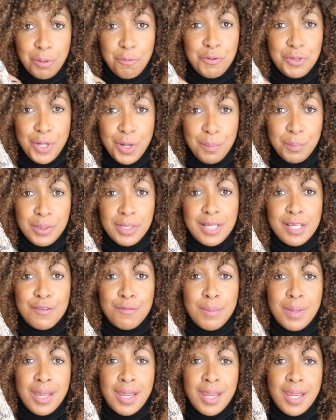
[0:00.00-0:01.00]
If you don't
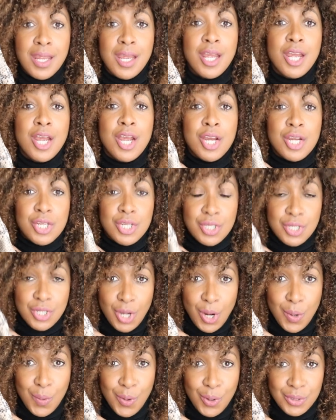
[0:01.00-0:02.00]
believe me,
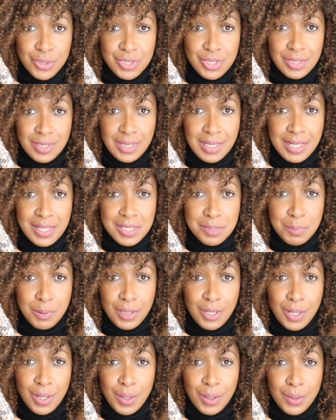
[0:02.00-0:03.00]
go onto the links
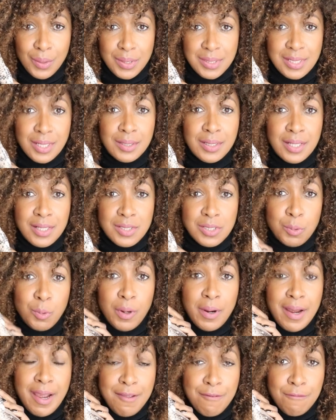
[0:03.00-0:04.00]
below because I'll link to
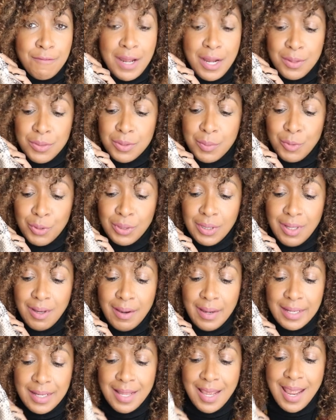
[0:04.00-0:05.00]
where I found them
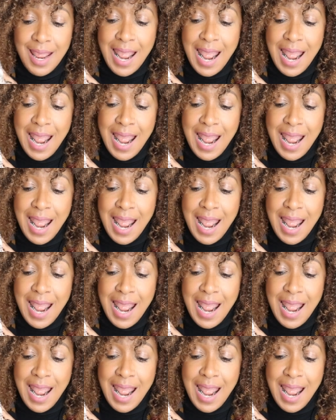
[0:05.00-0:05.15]
online